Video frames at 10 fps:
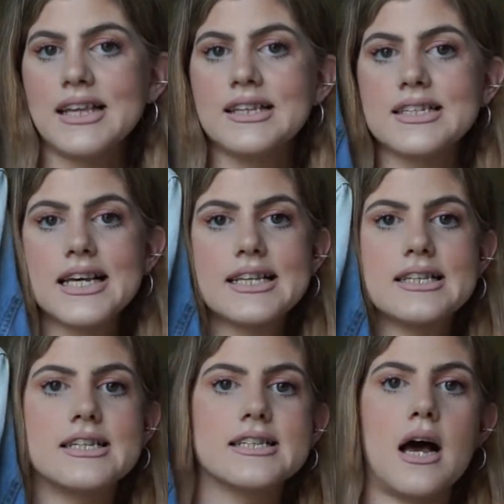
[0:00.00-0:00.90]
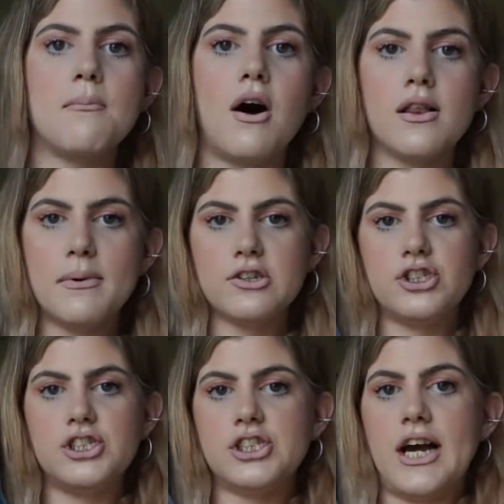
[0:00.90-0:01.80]
It looks like this. I'm all
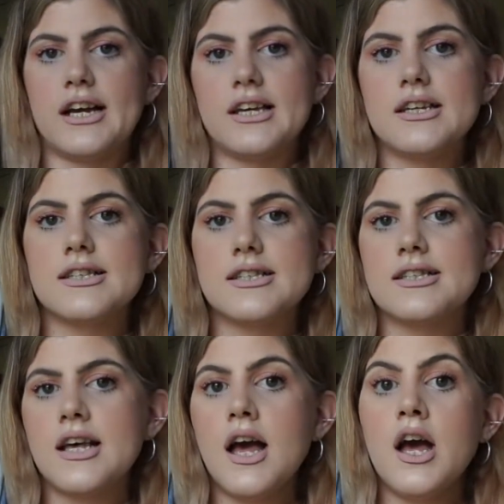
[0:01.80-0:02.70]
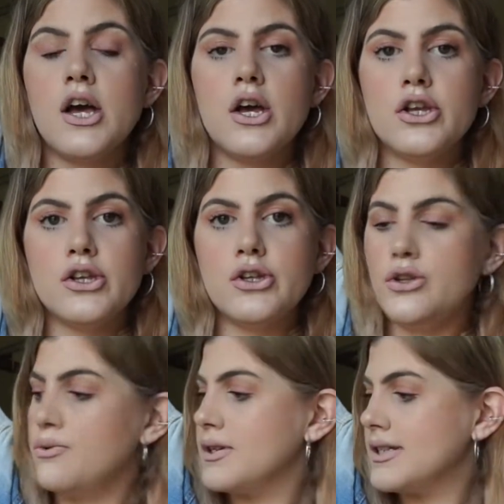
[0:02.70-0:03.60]
about jean jackets.
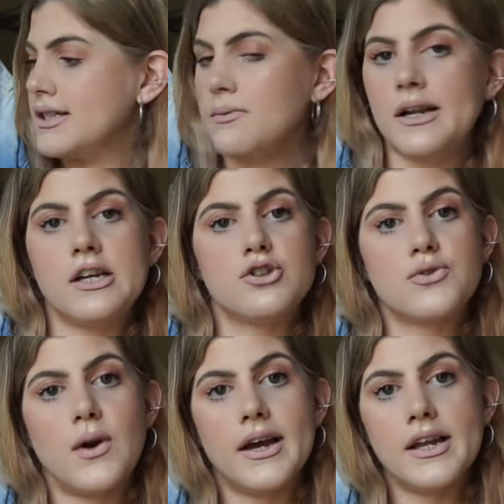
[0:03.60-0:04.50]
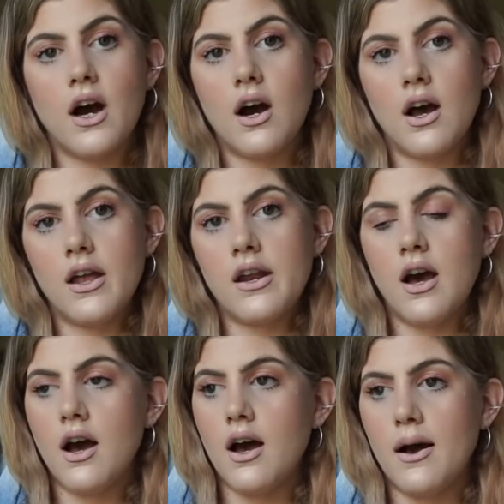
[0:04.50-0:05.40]
You will see when I try it on
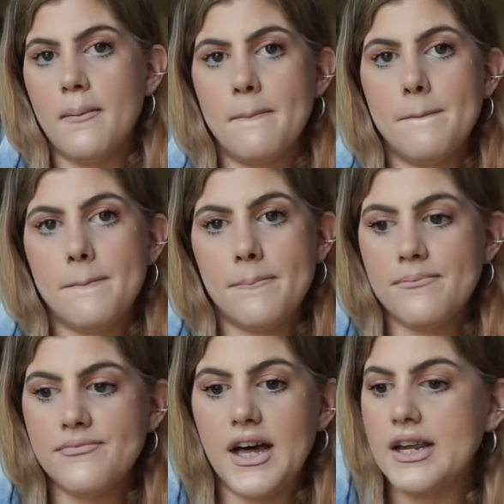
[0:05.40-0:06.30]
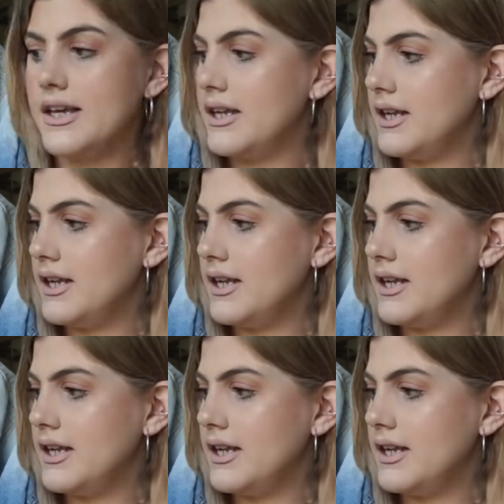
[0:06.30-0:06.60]
that